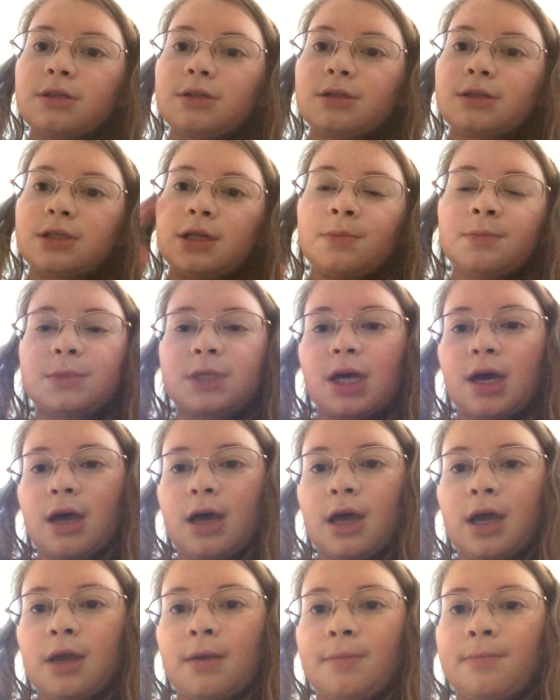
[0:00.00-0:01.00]

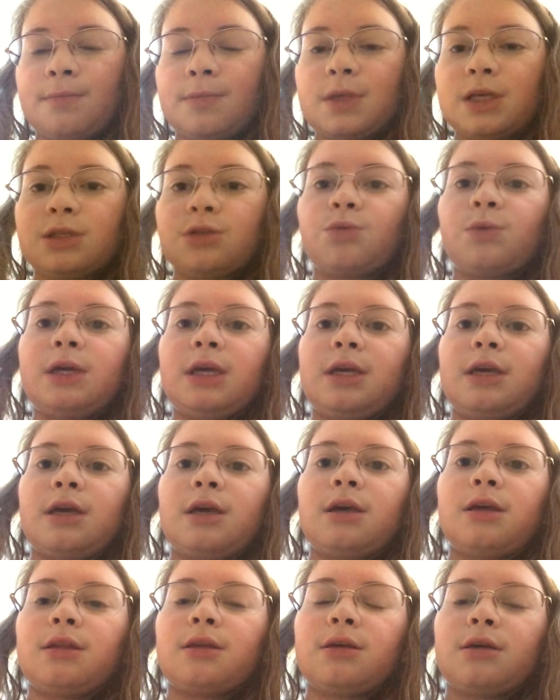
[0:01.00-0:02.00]
sometime this
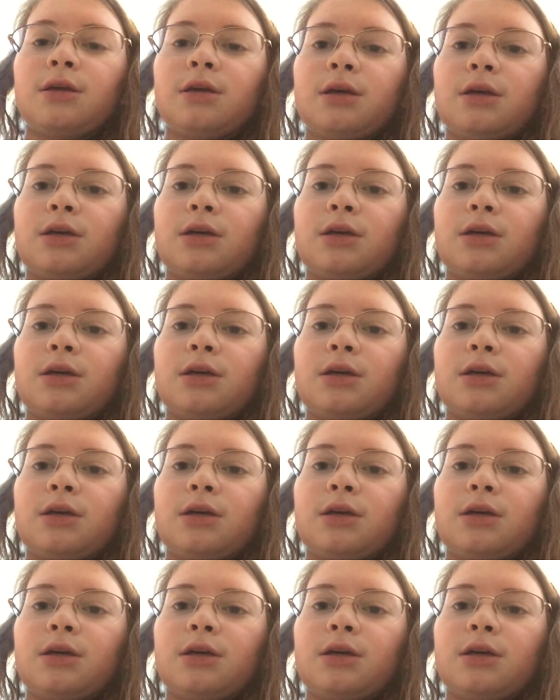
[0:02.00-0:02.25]
weekend.